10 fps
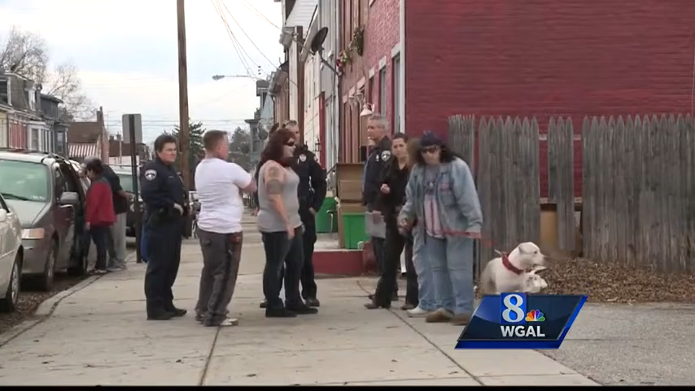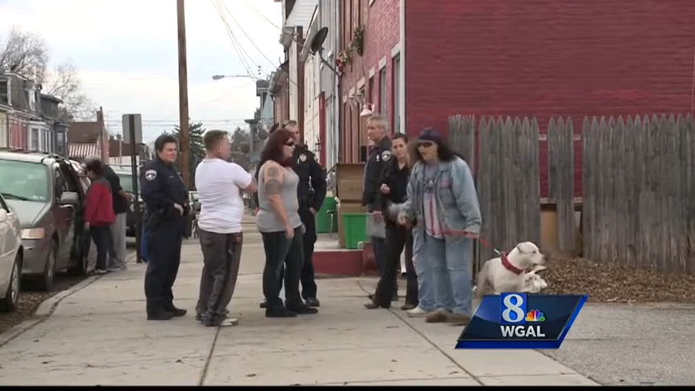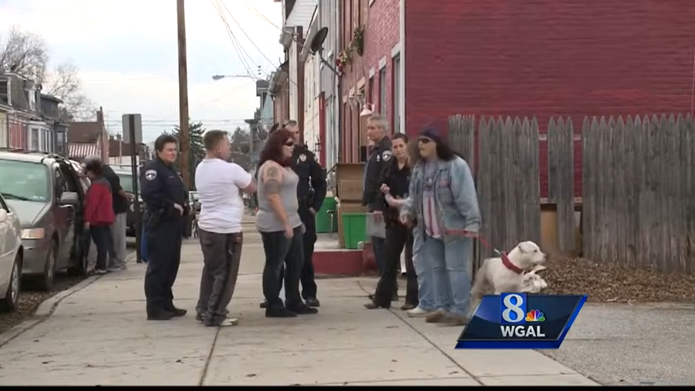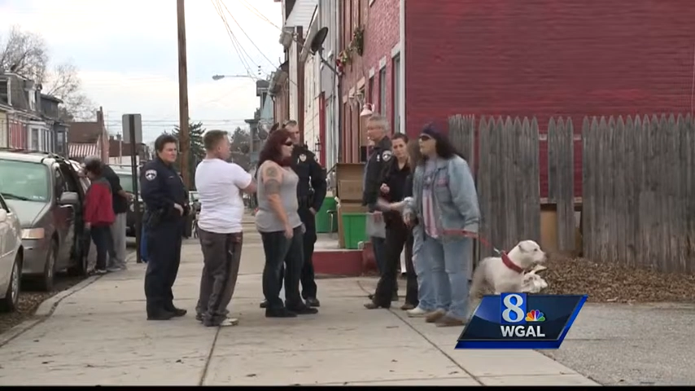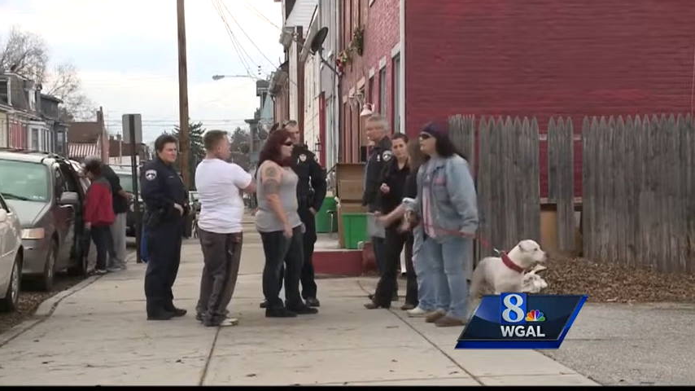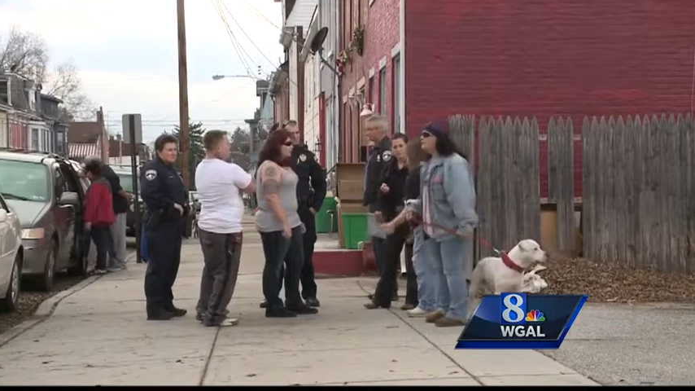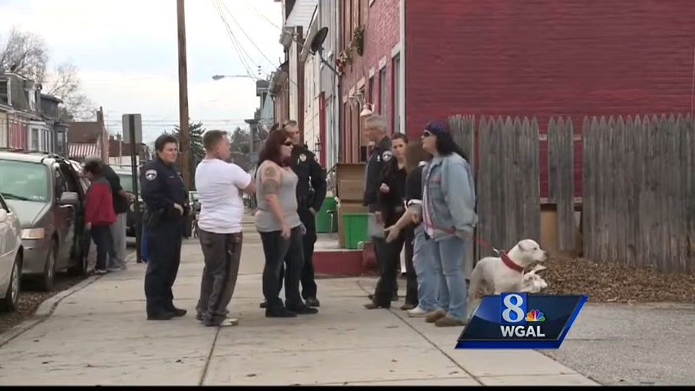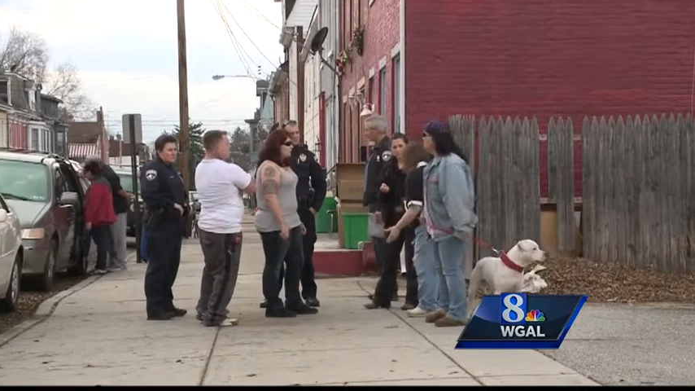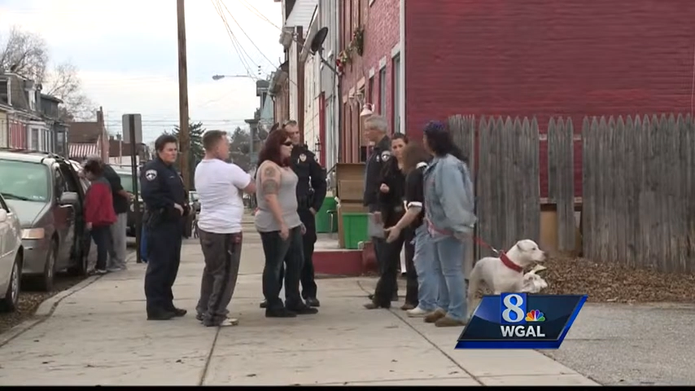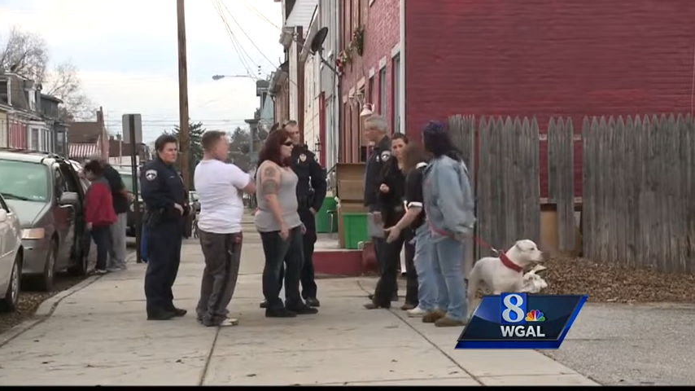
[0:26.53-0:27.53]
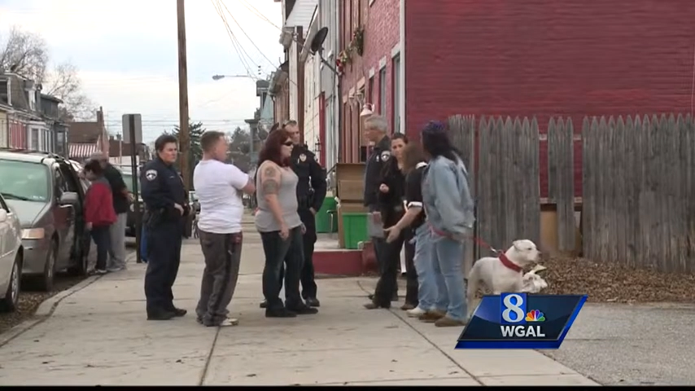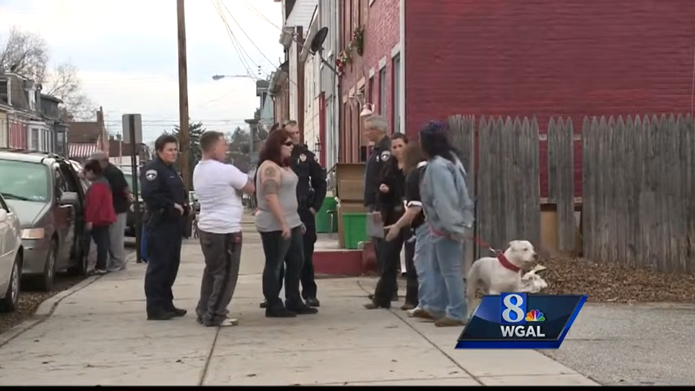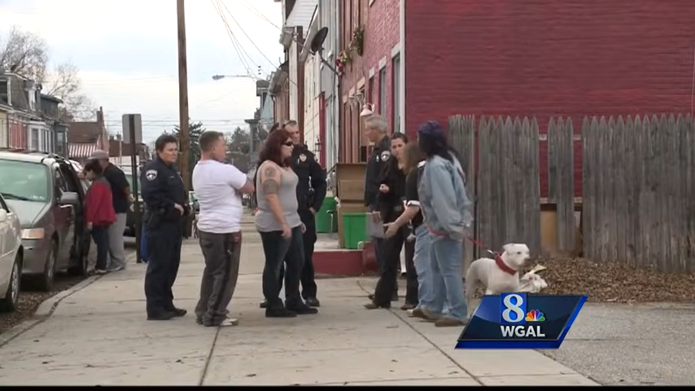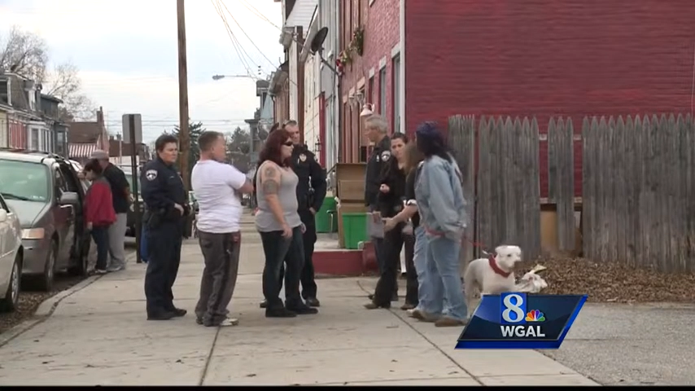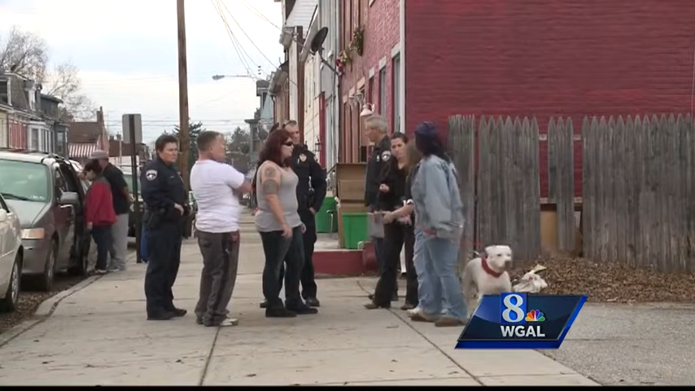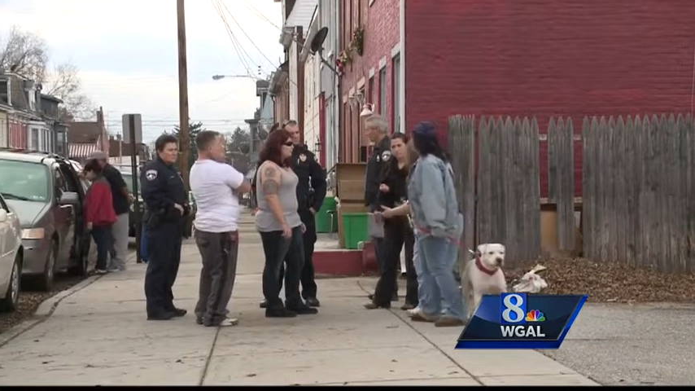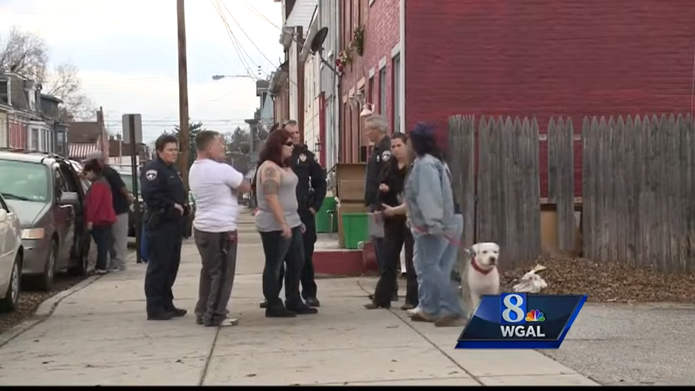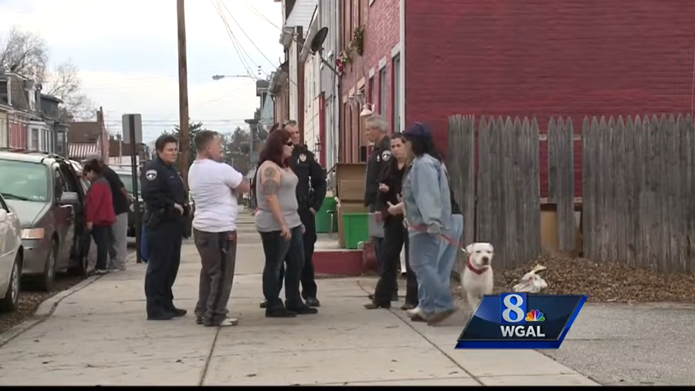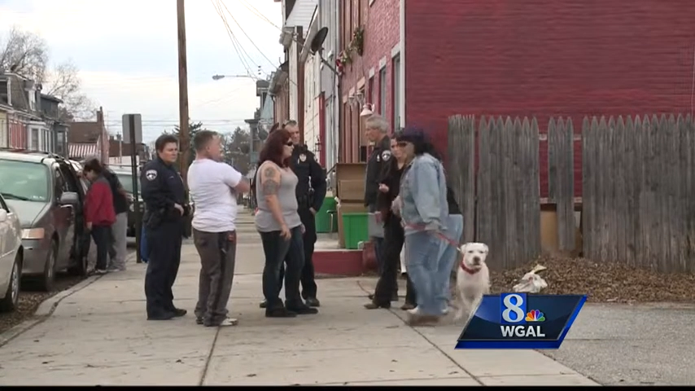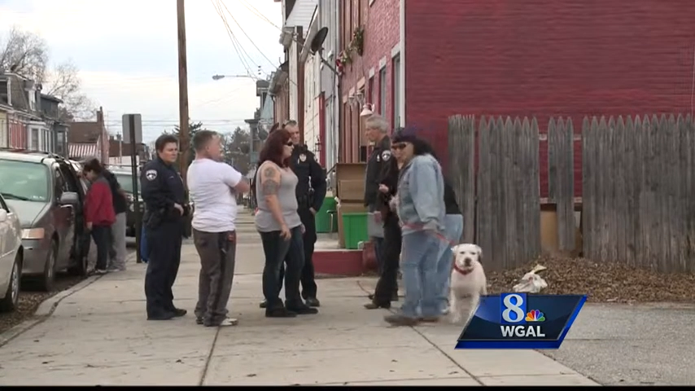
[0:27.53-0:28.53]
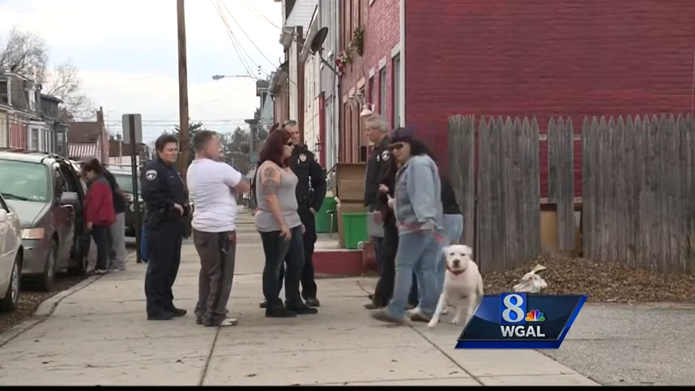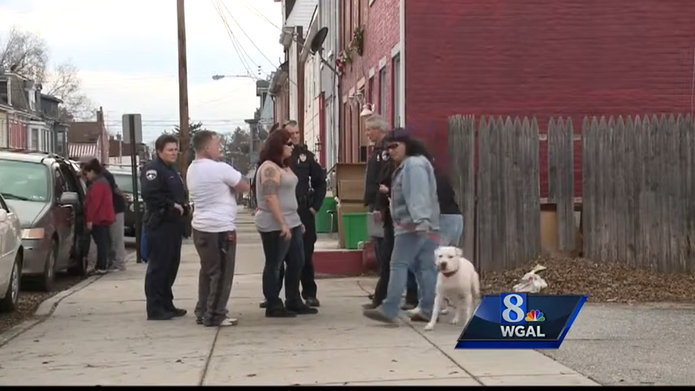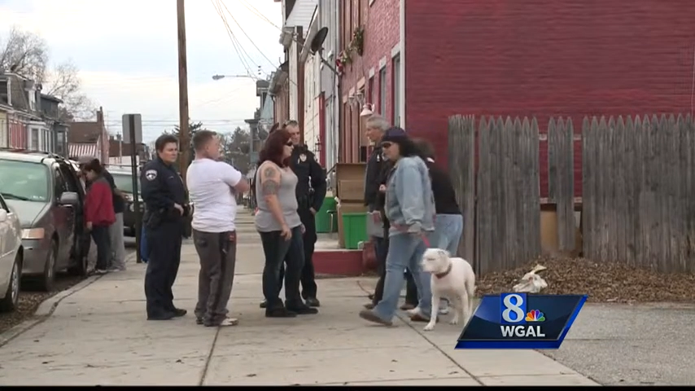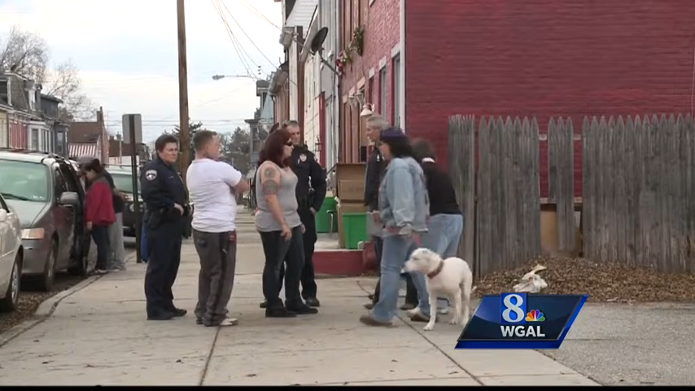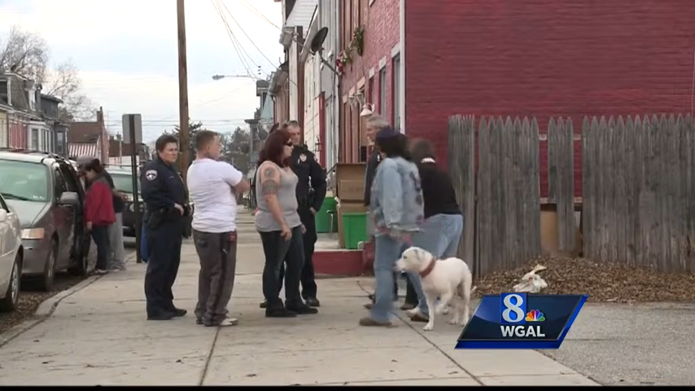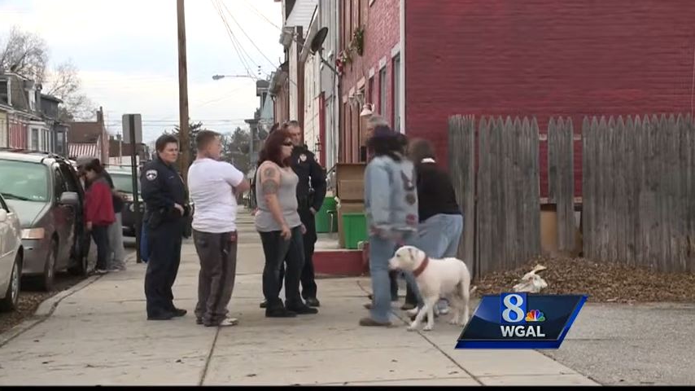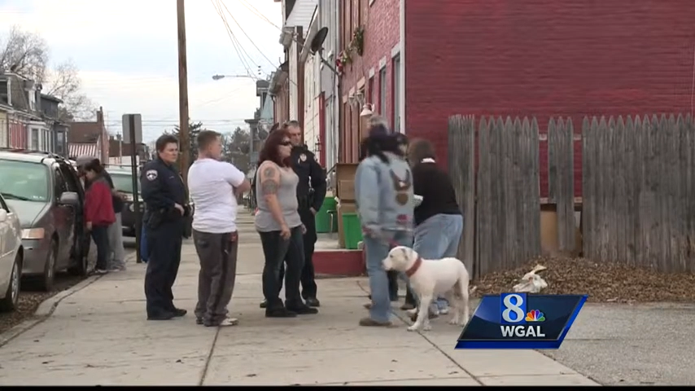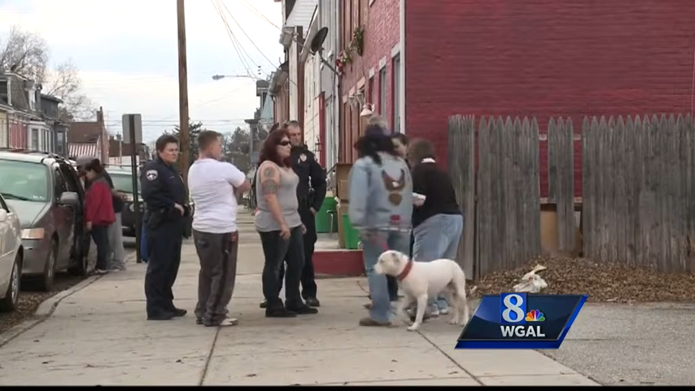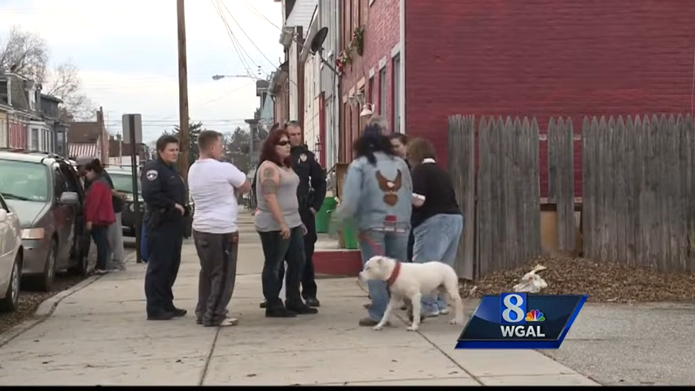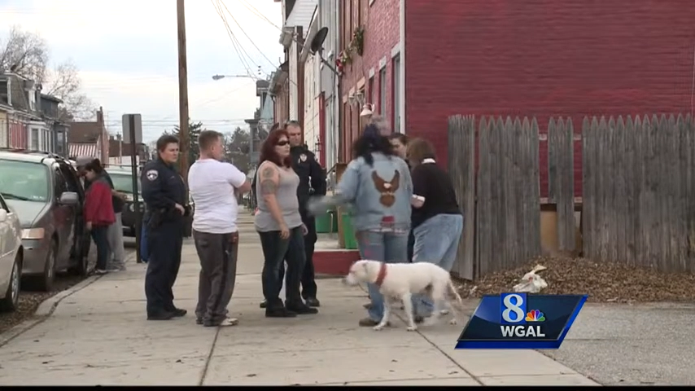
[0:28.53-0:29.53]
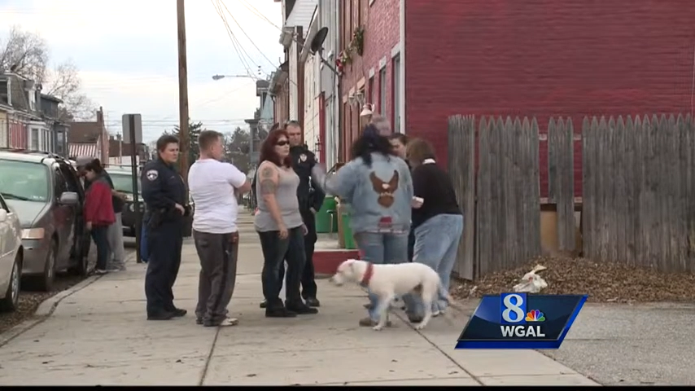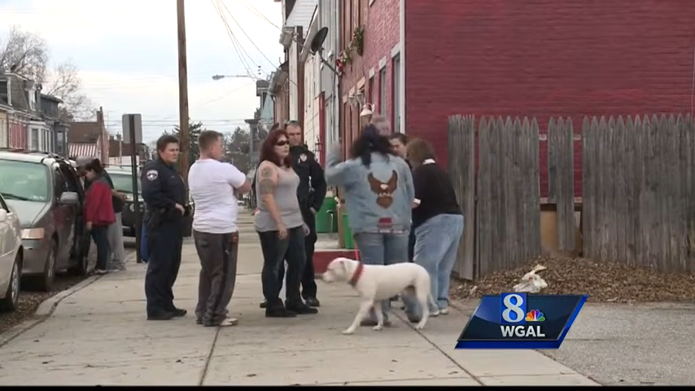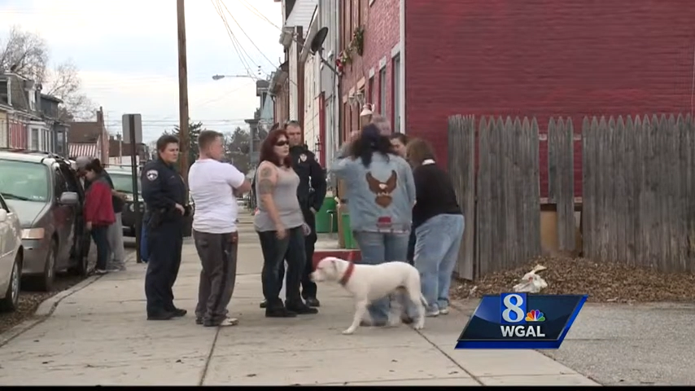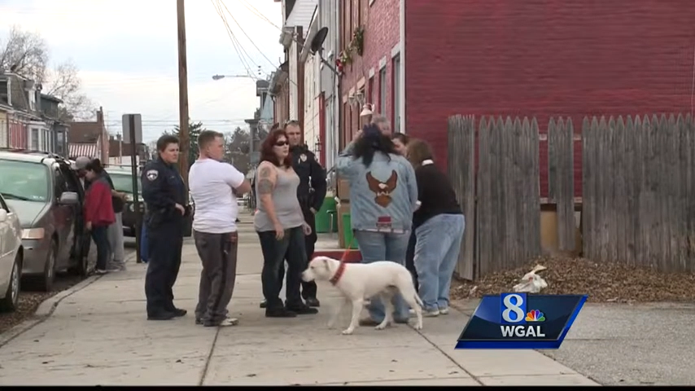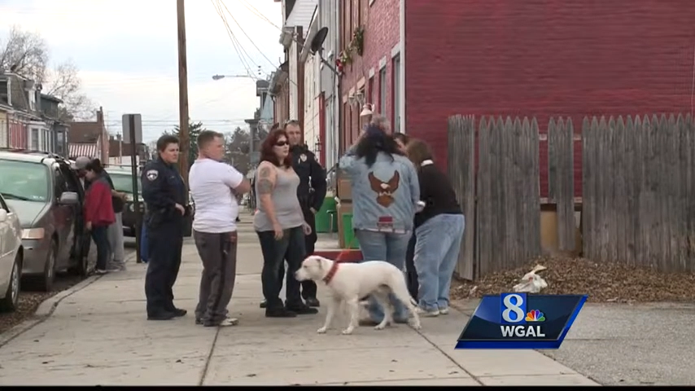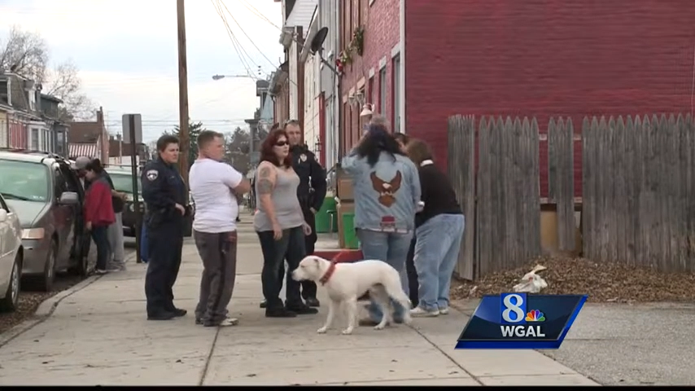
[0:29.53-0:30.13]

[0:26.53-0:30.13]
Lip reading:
Nobody's mouth can be seen.